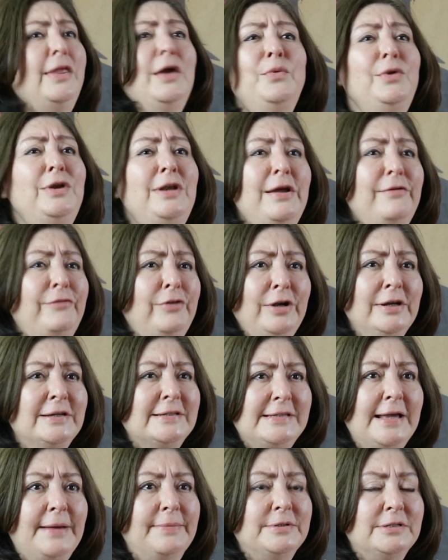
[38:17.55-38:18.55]
They would never
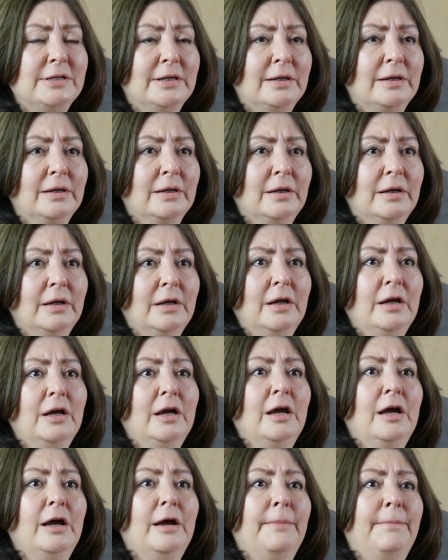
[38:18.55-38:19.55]
accept it.
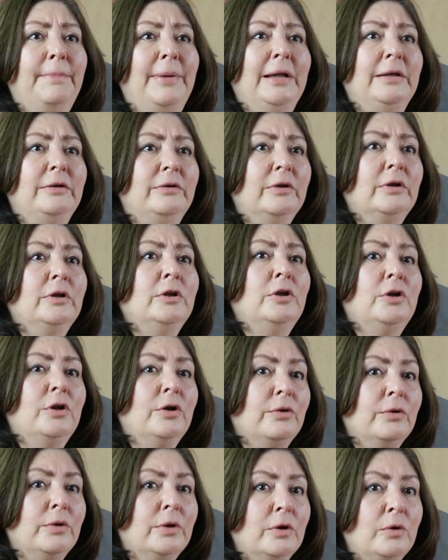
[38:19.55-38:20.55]
But,
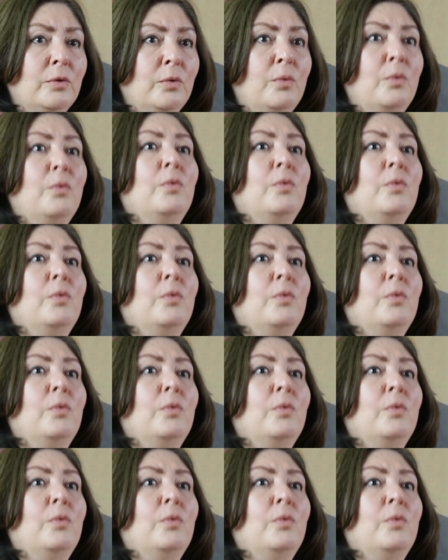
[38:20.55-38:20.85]
you know,